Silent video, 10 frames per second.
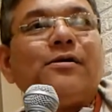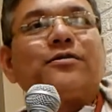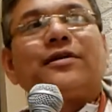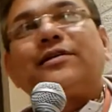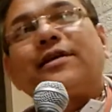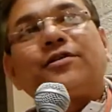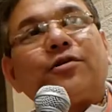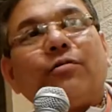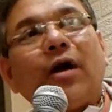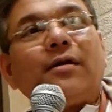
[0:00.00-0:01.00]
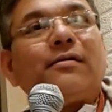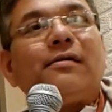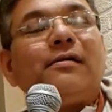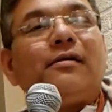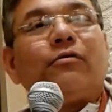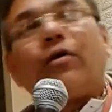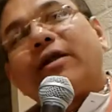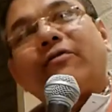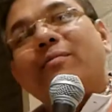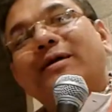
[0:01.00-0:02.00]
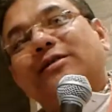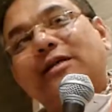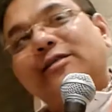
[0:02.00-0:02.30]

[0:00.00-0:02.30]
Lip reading: So he says, you know what? Whatever my son